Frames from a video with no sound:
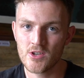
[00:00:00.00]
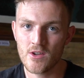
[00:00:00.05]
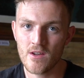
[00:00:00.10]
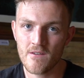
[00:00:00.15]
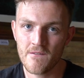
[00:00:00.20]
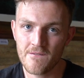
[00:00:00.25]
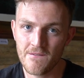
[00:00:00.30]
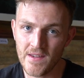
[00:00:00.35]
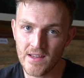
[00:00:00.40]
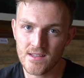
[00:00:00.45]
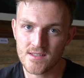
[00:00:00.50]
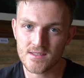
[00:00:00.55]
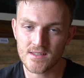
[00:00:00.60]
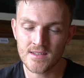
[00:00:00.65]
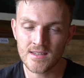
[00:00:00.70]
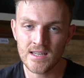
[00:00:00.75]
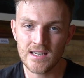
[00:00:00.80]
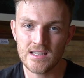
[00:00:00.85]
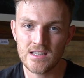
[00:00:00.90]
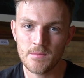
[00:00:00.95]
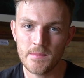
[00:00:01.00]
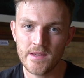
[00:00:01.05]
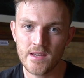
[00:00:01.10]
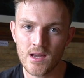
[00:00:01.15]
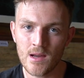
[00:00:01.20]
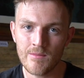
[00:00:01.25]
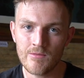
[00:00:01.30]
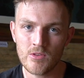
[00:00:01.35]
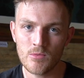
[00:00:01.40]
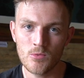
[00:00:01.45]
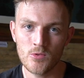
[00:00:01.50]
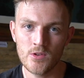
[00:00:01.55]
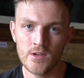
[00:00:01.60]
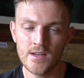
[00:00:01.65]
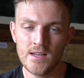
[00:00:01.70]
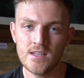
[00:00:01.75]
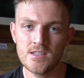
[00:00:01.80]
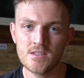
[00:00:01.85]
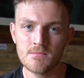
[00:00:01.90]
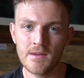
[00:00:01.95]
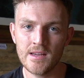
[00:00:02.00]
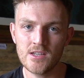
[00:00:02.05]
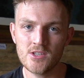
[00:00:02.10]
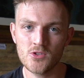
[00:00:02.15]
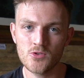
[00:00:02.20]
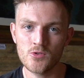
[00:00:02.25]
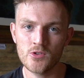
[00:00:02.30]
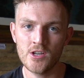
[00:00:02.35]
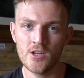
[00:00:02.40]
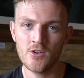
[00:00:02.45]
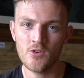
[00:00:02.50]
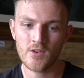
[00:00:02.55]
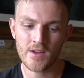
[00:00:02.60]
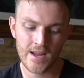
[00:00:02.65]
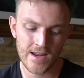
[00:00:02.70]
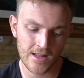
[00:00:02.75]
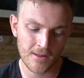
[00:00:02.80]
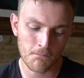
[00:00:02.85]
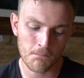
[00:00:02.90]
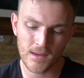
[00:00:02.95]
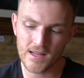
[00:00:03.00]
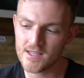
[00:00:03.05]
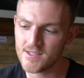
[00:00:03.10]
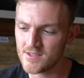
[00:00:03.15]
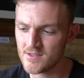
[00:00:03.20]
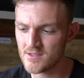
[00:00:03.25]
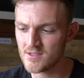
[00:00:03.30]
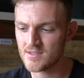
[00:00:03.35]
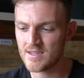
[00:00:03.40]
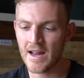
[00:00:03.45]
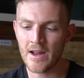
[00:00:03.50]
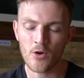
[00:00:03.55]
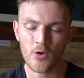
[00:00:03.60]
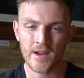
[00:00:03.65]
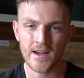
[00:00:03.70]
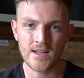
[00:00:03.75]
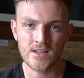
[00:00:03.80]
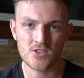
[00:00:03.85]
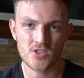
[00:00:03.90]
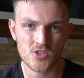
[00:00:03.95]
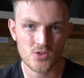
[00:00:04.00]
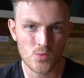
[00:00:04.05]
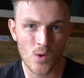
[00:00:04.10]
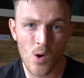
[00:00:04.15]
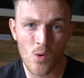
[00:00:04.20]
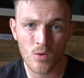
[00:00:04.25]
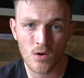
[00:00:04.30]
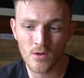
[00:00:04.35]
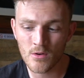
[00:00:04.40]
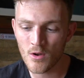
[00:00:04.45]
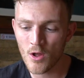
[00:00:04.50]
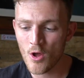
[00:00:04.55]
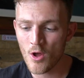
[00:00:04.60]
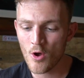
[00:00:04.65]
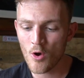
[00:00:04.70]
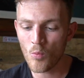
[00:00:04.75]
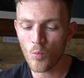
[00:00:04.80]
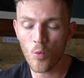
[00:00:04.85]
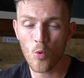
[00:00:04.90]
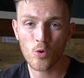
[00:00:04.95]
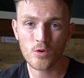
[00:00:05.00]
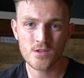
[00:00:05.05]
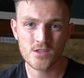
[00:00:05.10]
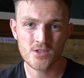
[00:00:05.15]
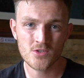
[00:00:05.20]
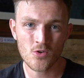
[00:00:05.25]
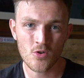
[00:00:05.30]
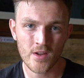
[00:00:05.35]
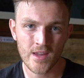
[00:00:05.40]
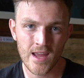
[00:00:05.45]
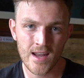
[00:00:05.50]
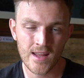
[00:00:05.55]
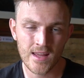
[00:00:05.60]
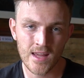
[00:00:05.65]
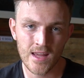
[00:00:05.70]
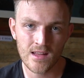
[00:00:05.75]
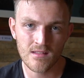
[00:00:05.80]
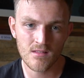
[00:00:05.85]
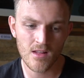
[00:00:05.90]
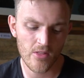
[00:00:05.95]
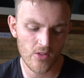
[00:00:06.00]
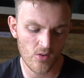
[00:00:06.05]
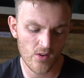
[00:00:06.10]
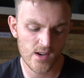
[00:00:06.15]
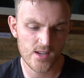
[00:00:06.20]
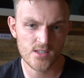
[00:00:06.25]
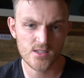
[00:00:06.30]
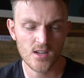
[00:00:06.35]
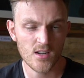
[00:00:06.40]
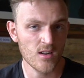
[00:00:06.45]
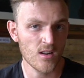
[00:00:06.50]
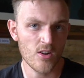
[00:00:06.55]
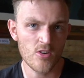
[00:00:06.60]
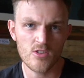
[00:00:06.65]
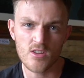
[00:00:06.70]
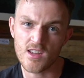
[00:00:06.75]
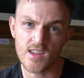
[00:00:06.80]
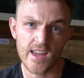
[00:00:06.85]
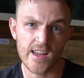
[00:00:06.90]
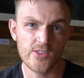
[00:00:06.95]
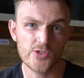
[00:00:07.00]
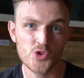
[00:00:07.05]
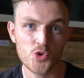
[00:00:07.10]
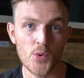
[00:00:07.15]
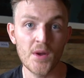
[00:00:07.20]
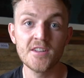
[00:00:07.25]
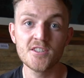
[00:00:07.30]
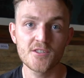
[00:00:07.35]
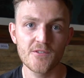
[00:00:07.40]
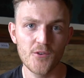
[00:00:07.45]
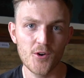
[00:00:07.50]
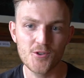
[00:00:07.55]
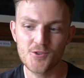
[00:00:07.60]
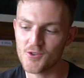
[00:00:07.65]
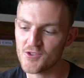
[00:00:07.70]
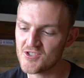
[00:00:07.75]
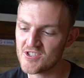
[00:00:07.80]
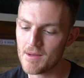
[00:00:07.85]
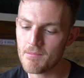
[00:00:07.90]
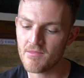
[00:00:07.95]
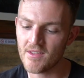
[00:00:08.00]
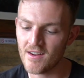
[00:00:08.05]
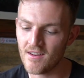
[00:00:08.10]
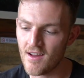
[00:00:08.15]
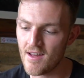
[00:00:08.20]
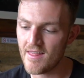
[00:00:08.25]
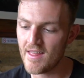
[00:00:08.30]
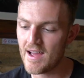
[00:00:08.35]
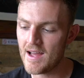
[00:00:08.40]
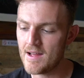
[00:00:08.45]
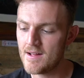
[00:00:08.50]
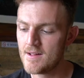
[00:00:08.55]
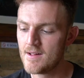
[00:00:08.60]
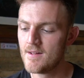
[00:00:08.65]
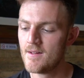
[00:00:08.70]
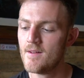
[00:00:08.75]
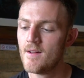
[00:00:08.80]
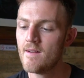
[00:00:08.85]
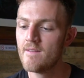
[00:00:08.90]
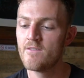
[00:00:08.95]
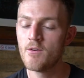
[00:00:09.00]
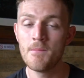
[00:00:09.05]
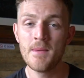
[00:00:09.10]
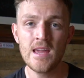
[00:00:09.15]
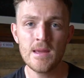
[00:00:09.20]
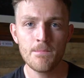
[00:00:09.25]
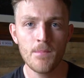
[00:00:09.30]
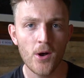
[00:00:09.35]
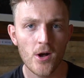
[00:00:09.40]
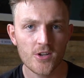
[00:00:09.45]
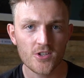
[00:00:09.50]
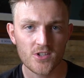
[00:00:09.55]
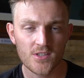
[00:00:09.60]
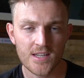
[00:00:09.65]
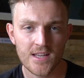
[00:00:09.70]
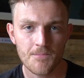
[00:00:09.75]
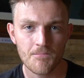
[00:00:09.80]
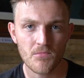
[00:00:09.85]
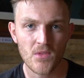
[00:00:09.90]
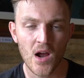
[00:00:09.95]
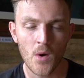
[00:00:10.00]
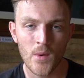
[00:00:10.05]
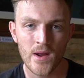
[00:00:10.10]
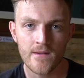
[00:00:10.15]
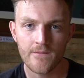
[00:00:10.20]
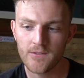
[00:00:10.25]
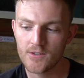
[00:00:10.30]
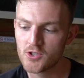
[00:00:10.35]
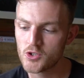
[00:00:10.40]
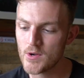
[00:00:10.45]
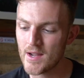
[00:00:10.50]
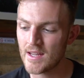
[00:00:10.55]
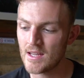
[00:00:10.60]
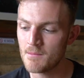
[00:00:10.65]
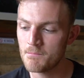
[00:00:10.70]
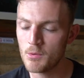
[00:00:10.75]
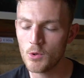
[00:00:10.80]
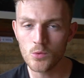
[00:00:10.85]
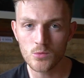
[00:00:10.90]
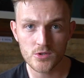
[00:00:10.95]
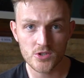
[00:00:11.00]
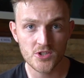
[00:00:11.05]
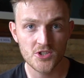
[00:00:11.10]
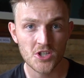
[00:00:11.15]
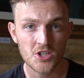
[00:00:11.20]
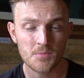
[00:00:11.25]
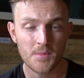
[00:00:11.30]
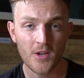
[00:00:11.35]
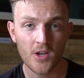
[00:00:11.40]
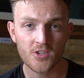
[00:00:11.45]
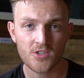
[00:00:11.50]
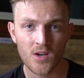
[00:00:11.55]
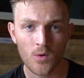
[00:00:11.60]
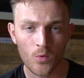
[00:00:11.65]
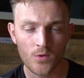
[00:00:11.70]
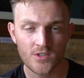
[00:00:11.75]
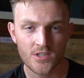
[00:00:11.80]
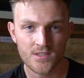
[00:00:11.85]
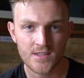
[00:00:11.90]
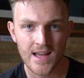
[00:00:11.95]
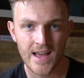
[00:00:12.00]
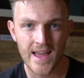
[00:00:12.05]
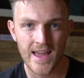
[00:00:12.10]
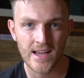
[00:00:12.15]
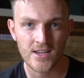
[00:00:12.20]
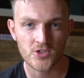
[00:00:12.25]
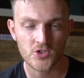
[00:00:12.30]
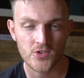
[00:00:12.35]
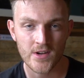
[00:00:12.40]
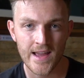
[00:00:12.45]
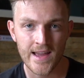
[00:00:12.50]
your feet need to be comfortable. You need to make sure you're not getting blisters, they're not getting swollen, water's not getting in, otherwise, I don't know, you can get trench foot or something like that. For me personally, I went for trekking boots just because I wanted that extra